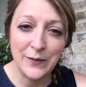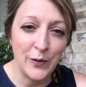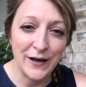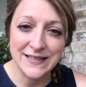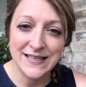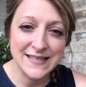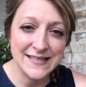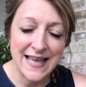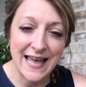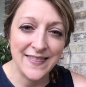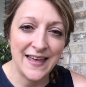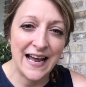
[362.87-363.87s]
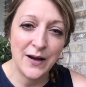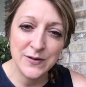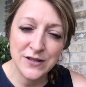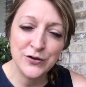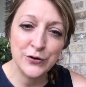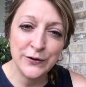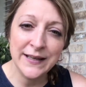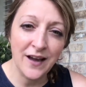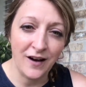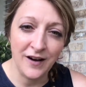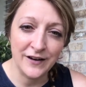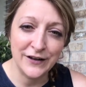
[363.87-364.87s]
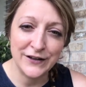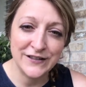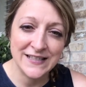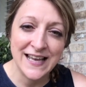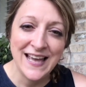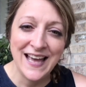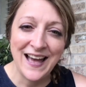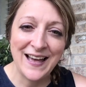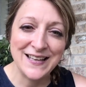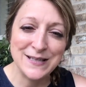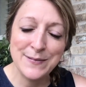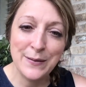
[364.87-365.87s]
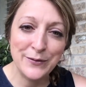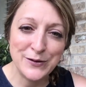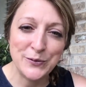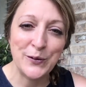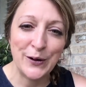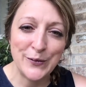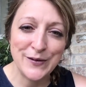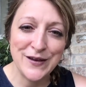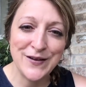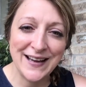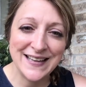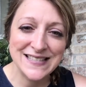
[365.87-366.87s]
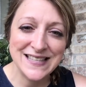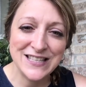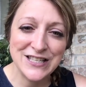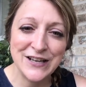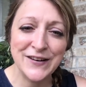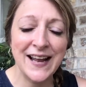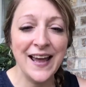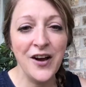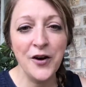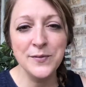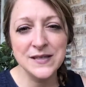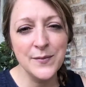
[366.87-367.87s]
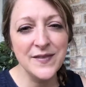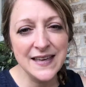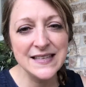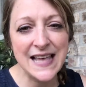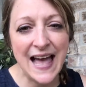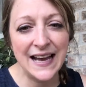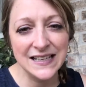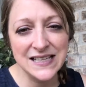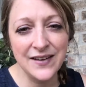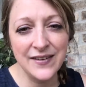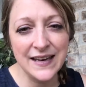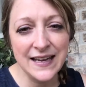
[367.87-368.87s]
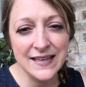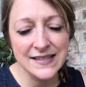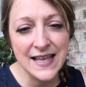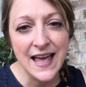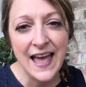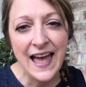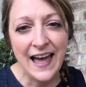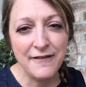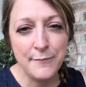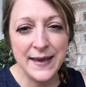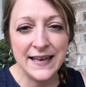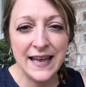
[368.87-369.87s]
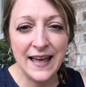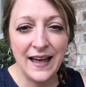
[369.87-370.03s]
want to say that I was truly honored to be able to work with you guys this year, and I hope some of these activities have been